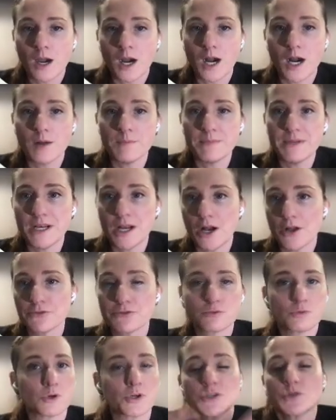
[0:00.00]
In
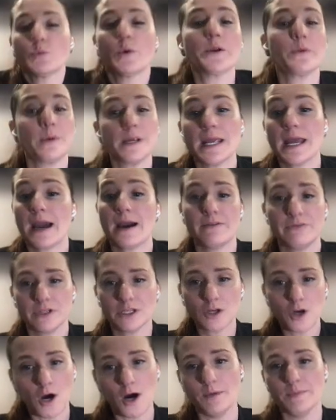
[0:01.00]
other words, what do we have
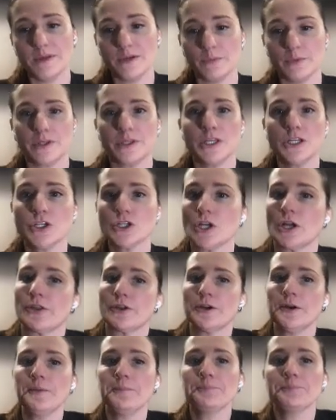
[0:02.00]
in common with each
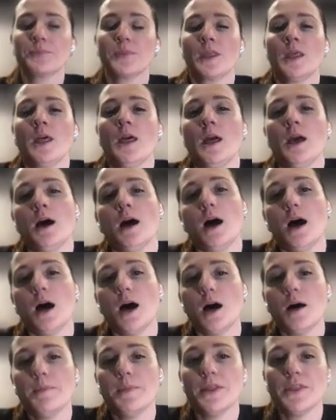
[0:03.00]
other?
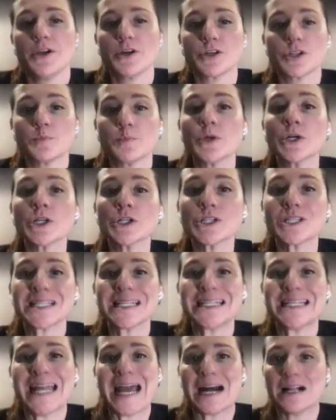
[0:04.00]
There's
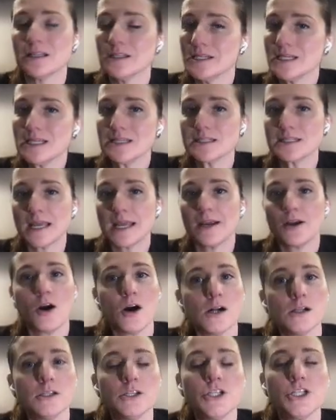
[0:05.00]
personality
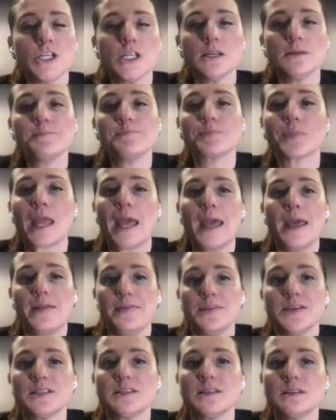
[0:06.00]
psychology,
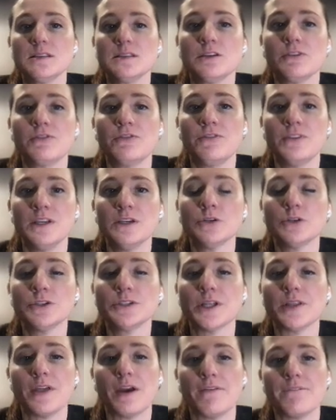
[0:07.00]
and this is a
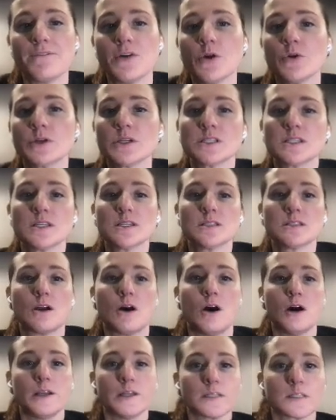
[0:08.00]
field that focuses
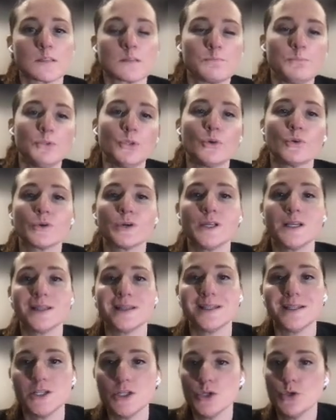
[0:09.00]
on exploring
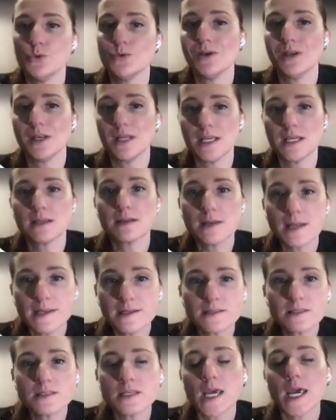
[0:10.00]
the
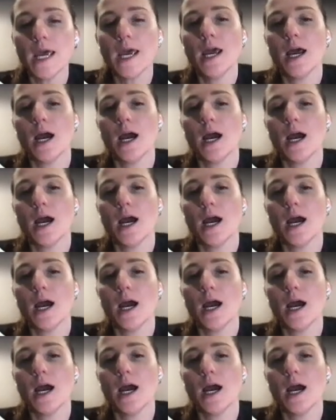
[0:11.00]
uniqueness